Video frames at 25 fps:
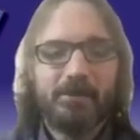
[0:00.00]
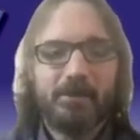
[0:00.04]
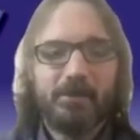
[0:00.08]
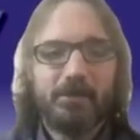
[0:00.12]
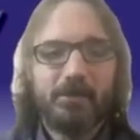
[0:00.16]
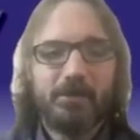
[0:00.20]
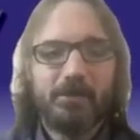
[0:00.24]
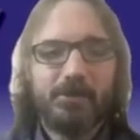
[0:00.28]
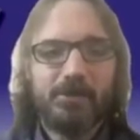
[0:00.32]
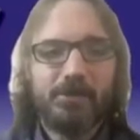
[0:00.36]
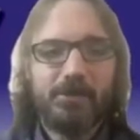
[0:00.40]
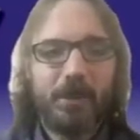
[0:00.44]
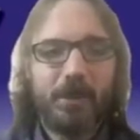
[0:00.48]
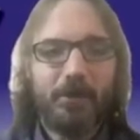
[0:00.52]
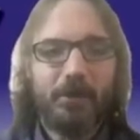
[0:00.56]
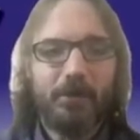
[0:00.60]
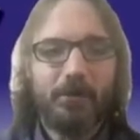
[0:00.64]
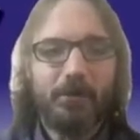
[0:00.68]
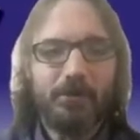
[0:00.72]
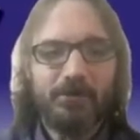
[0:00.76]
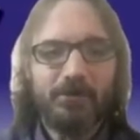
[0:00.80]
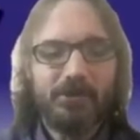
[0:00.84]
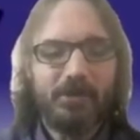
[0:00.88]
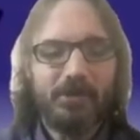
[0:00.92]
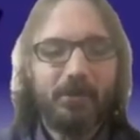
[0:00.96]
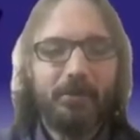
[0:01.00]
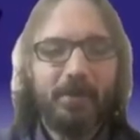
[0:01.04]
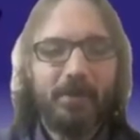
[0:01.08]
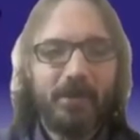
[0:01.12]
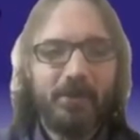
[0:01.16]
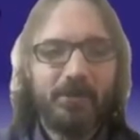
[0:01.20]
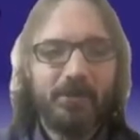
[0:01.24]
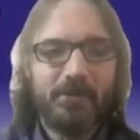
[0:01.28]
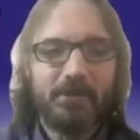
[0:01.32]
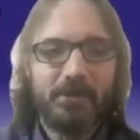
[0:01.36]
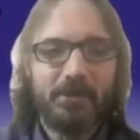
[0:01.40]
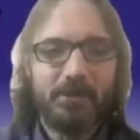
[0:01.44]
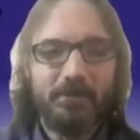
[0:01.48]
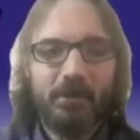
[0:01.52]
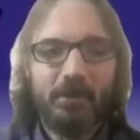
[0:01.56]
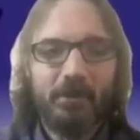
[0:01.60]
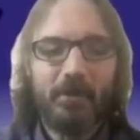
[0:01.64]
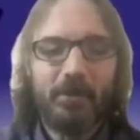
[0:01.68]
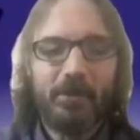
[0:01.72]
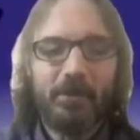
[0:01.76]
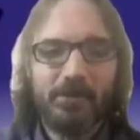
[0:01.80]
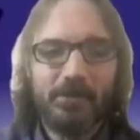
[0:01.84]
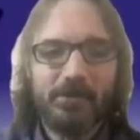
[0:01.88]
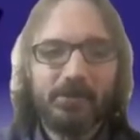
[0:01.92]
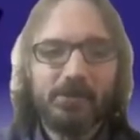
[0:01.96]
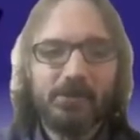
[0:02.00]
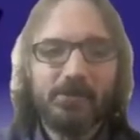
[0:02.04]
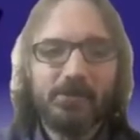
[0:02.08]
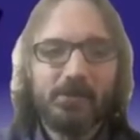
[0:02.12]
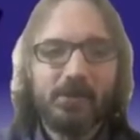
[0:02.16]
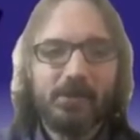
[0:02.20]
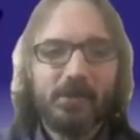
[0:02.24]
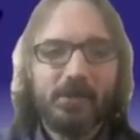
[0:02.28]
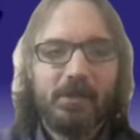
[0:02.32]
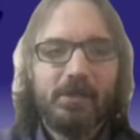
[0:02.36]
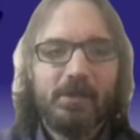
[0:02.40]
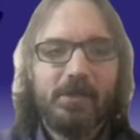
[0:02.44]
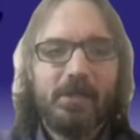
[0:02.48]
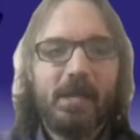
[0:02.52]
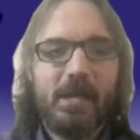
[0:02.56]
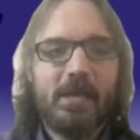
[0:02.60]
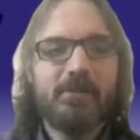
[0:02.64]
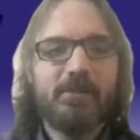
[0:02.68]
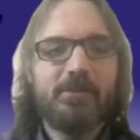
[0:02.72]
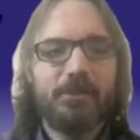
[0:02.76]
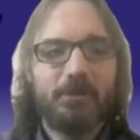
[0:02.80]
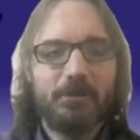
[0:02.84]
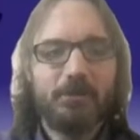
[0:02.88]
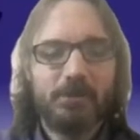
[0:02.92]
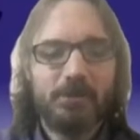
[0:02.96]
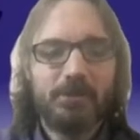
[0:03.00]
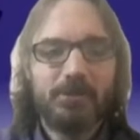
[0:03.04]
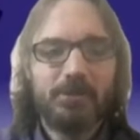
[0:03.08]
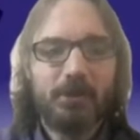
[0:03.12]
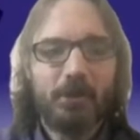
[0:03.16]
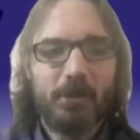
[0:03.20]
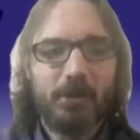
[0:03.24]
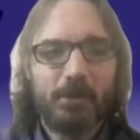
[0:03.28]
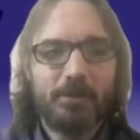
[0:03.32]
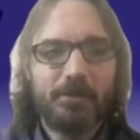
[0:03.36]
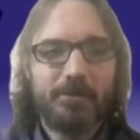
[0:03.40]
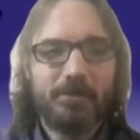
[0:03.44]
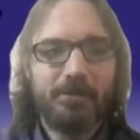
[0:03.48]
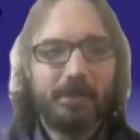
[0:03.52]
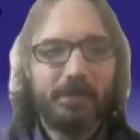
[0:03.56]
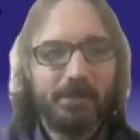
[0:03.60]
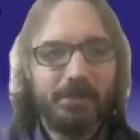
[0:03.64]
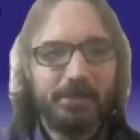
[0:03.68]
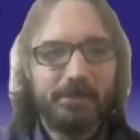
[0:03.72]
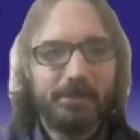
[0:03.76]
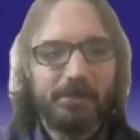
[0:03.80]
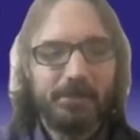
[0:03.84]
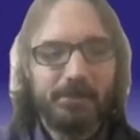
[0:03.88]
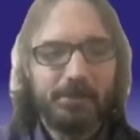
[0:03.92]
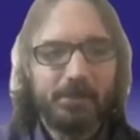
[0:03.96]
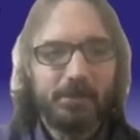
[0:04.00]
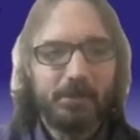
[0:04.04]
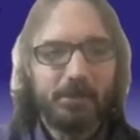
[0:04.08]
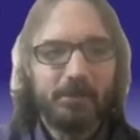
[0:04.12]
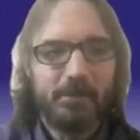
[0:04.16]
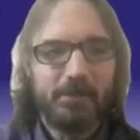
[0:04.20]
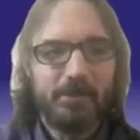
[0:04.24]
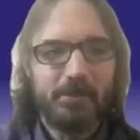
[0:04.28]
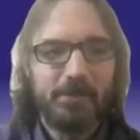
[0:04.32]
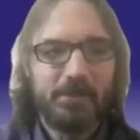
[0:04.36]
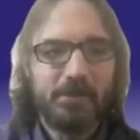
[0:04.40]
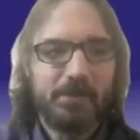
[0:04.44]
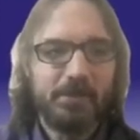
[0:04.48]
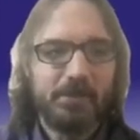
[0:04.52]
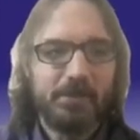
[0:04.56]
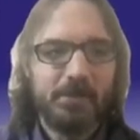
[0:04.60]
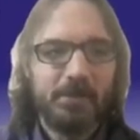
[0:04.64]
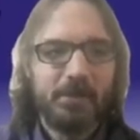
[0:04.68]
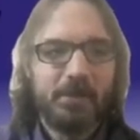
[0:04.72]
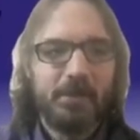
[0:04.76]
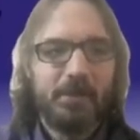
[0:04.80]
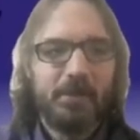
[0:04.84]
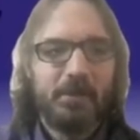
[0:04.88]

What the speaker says: The general summation of all this is, yes, you can charge fees for services,